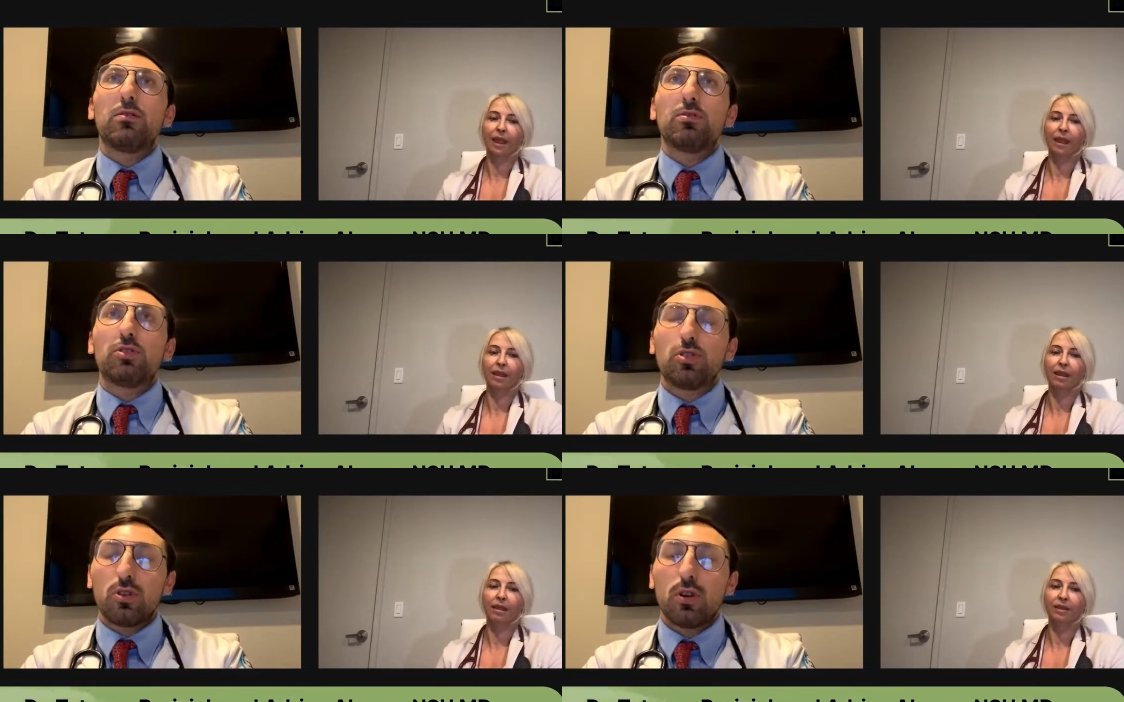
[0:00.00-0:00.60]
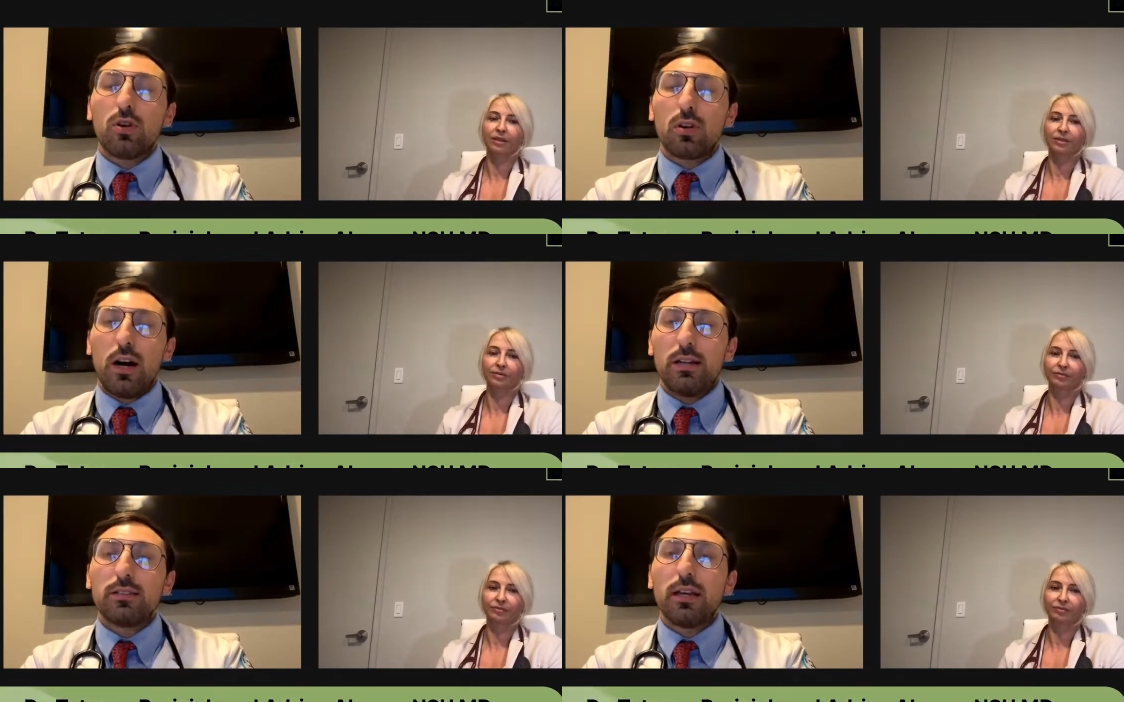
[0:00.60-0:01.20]
Speaker 1: sugar
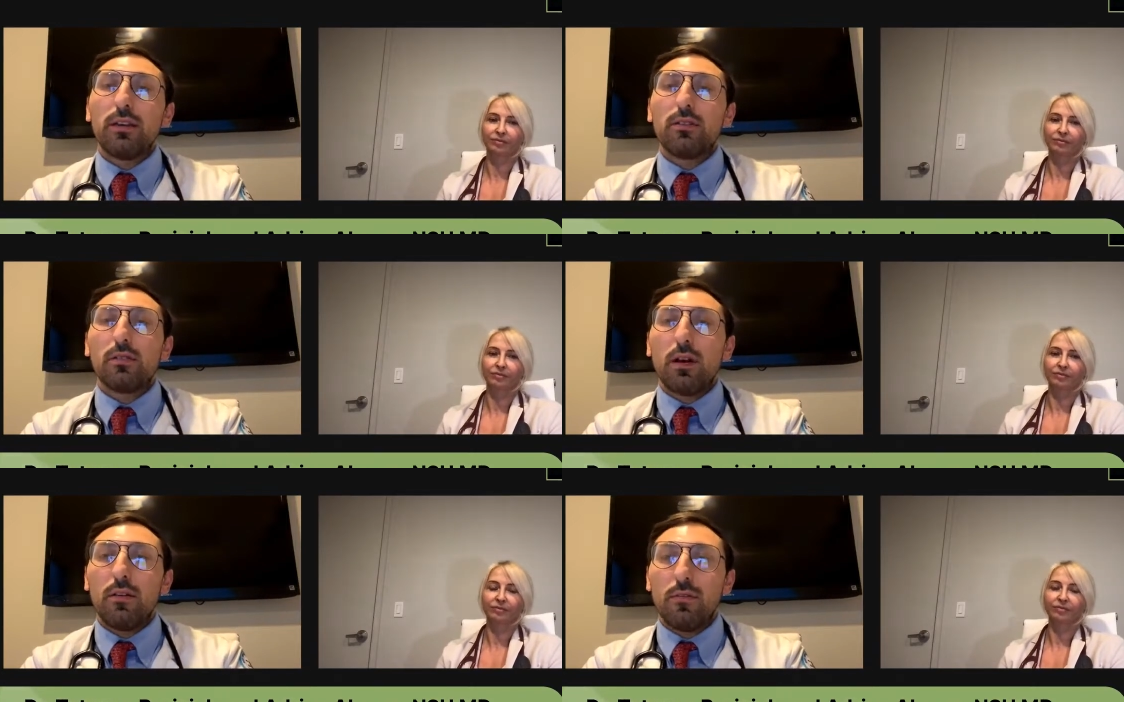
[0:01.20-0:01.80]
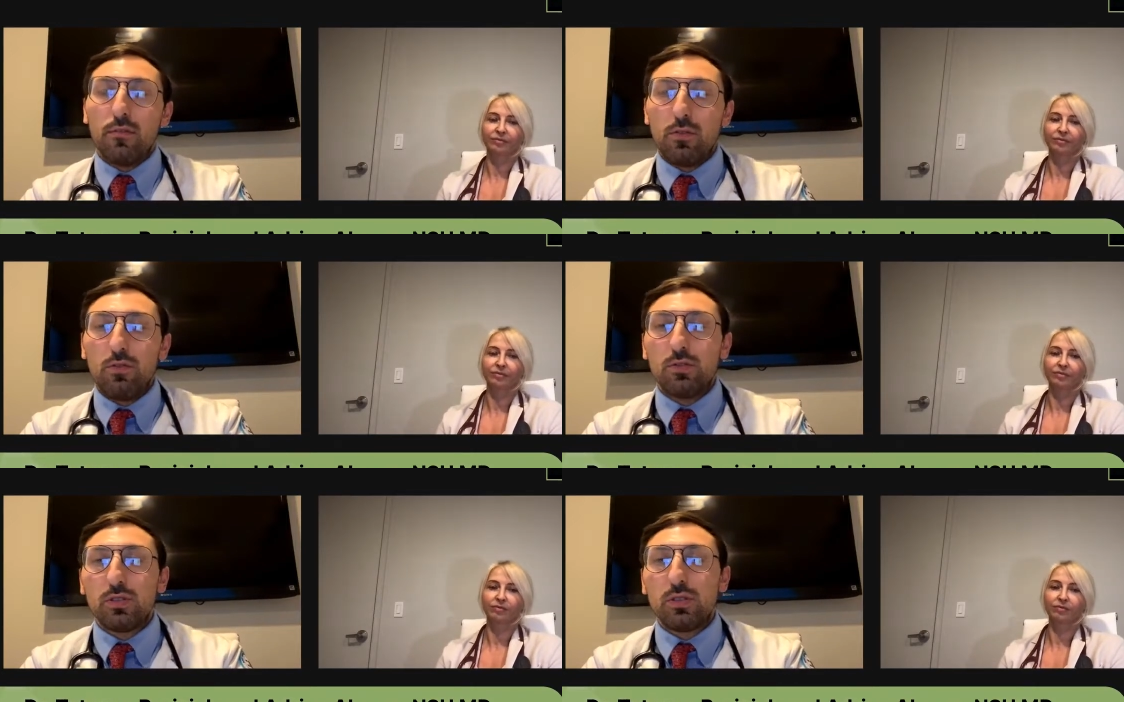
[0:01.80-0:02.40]
content
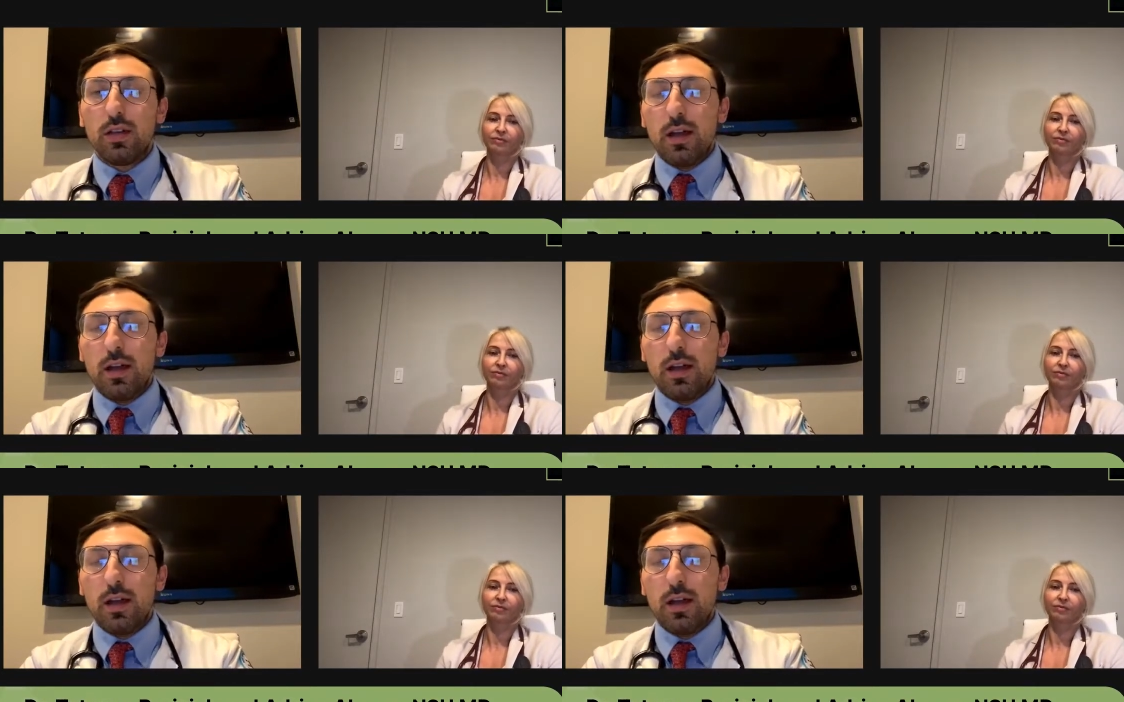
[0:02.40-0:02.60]
foods.